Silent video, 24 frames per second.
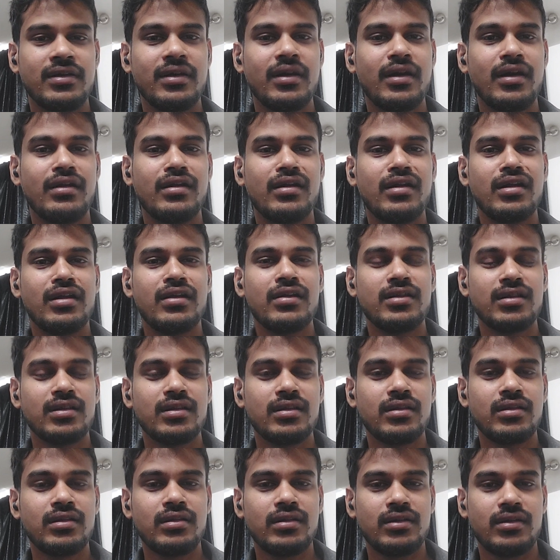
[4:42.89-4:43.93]

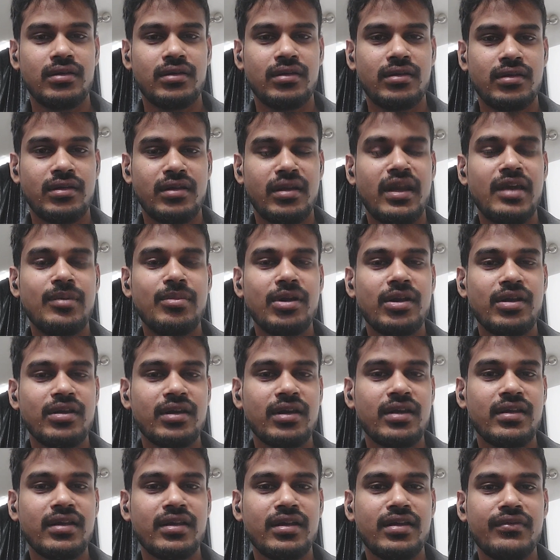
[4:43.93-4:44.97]
and the neighbor at the
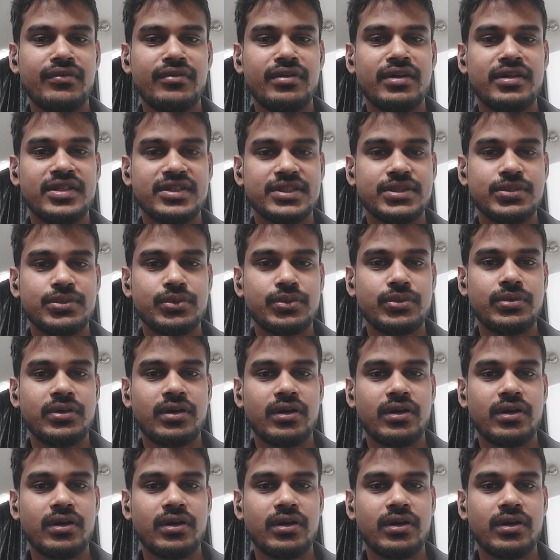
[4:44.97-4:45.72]
other end will receive